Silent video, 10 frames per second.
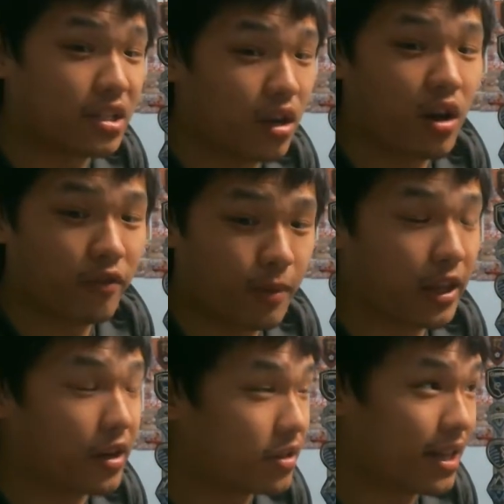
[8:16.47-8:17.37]
of
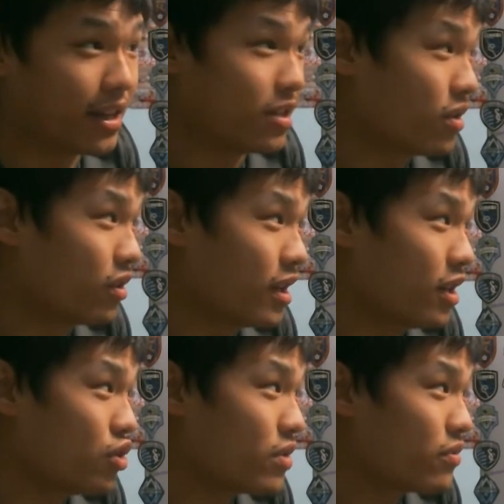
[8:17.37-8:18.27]
players that is on the
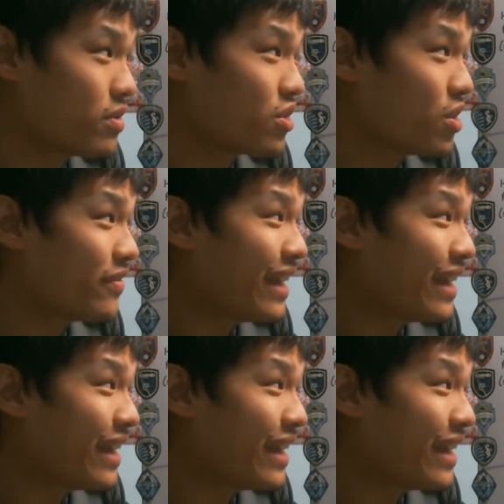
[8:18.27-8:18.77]
injury reserve,